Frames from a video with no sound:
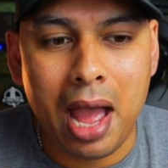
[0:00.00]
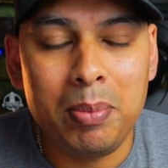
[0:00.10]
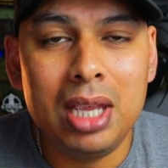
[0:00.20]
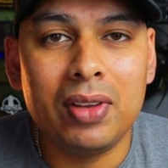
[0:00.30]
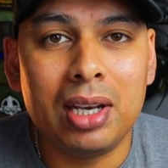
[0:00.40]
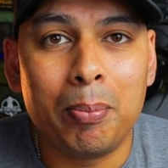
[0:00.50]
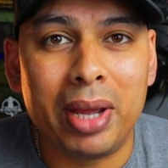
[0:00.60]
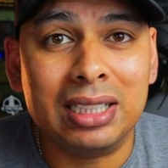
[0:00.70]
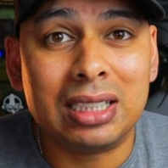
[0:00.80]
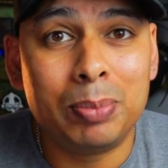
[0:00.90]
I'm even
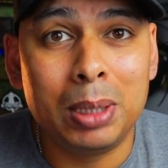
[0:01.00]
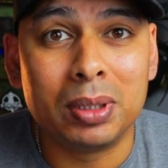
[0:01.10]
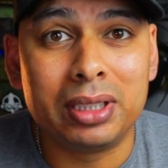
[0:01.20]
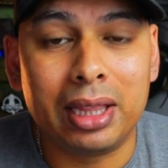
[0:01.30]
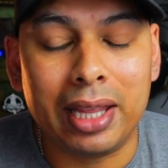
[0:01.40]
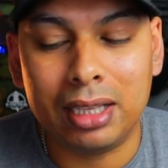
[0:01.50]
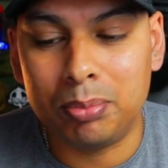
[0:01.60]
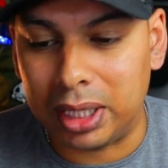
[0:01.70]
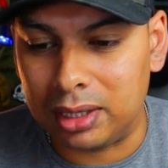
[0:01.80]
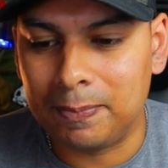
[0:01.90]
amazed that people did
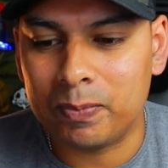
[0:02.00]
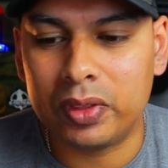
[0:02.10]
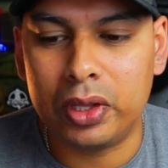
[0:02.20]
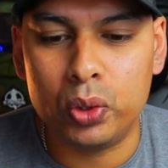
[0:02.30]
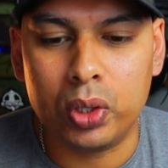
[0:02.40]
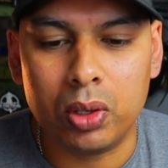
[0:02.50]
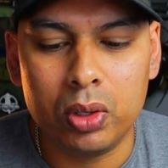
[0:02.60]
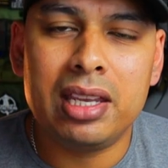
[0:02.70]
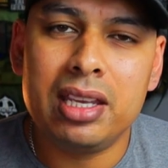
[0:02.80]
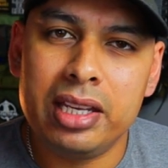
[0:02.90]
that, but there you go.
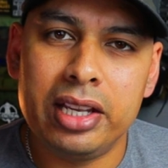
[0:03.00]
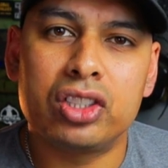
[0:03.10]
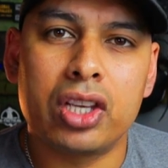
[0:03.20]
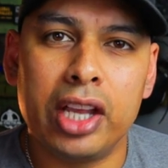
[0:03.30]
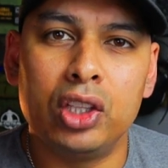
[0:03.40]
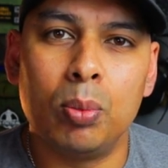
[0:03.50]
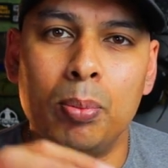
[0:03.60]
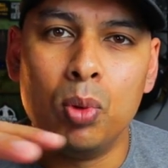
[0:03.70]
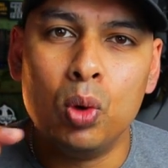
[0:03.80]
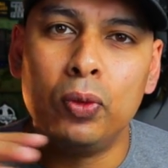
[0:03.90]
The E is going to
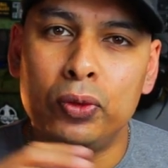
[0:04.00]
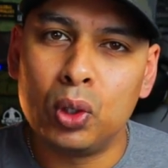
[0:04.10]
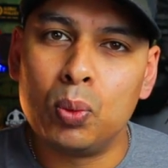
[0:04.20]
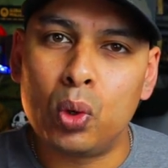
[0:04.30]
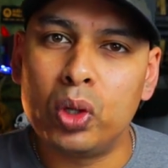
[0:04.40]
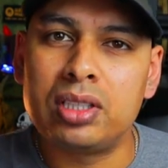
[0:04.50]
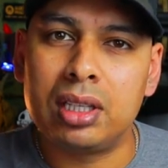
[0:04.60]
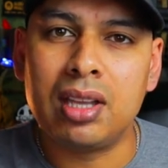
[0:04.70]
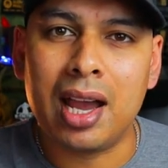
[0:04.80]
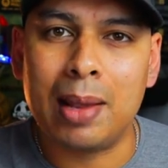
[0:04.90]
move towards
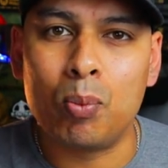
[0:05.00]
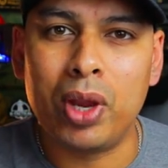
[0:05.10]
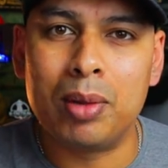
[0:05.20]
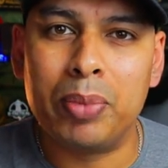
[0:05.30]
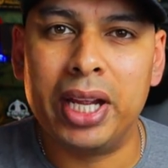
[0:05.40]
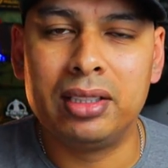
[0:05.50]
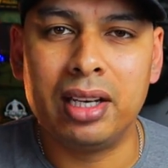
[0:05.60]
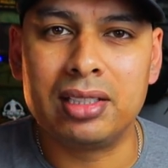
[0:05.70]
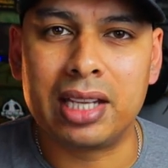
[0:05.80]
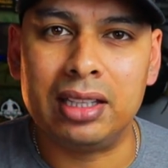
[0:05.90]
a time when
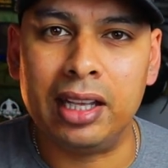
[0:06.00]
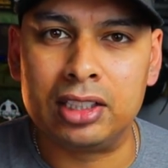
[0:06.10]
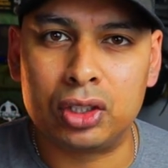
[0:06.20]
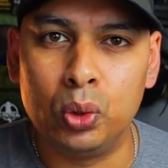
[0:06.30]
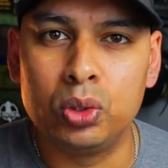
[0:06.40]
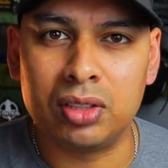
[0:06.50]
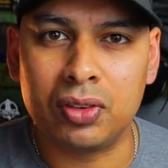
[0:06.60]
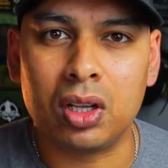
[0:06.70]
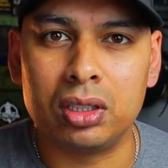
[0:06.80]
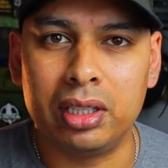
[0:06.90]
patrons get
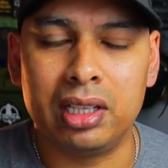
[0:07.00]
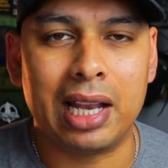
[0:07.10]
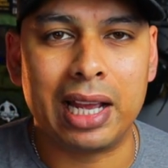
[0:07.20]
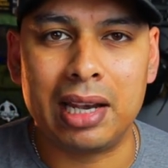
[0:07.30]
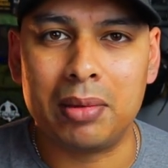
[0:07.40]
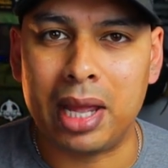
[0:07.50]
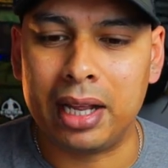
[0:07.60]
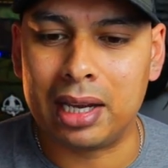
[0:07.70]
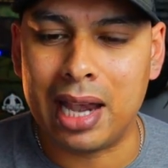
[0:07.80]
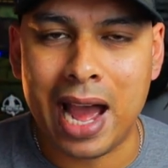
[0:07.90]
exclusive content like
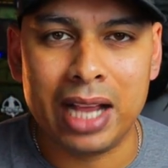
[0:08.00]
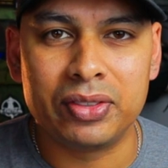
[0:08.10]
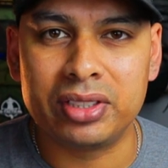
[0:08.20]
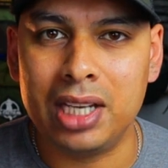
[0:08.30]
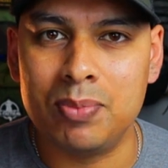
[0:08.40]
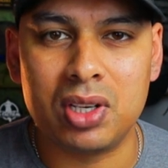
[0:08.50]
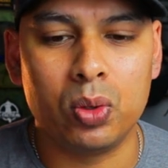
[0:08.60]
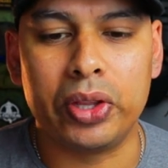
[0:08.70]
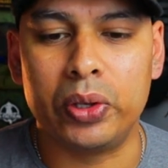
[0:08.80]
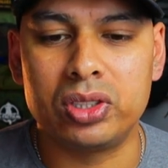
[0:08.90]
like live streams and
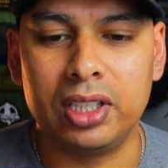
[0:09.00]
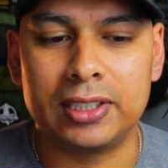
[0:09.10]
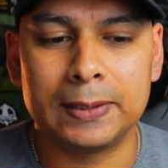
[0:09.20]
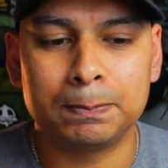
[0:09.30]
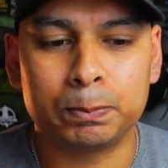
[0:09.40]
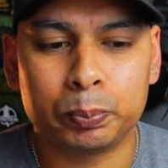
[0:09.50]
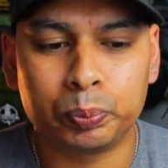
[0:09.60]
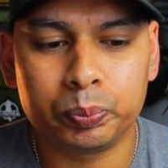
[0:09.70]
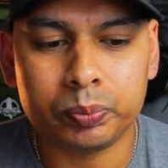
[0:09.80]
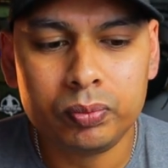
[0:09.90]
all those things.
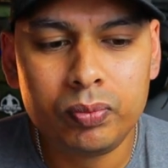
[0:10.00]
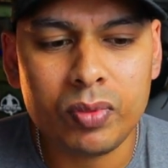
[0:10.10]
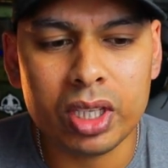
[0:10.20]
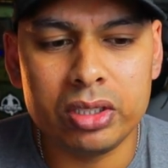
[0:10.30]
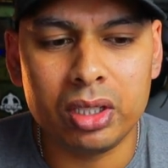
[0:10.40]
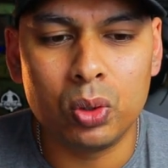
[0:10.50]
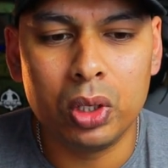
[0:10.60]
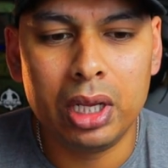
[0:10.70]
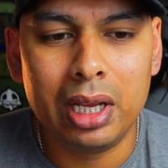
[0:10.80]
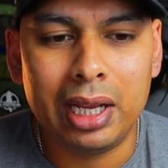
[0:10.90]

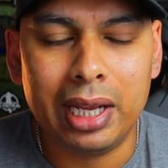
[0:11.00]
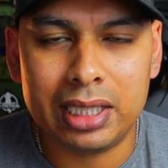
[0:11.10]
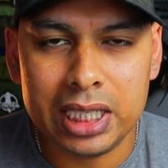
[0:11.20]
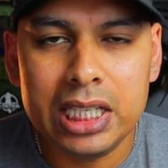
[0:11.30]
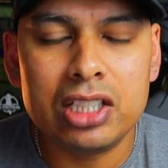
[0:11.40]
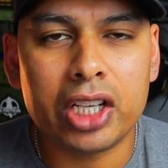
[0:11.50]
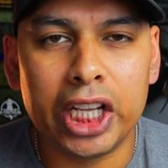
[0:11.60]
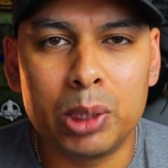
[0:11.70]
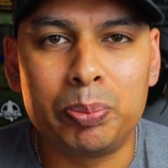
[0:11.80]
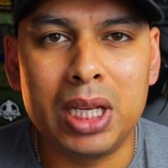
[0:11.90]
So it is
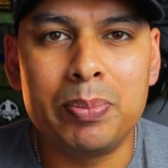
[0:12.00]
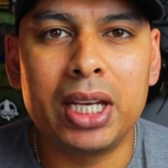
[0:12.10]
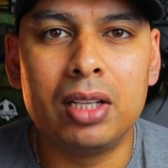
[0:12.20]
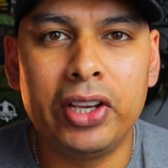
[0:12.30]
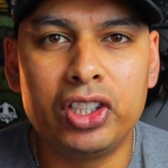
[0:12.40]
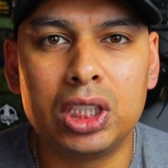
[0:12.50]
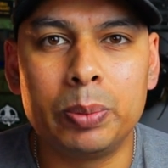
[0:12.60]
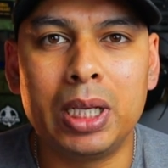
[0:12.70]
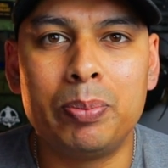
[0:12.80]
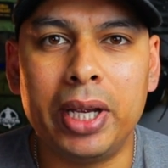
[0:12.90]
going to be beneficial to be a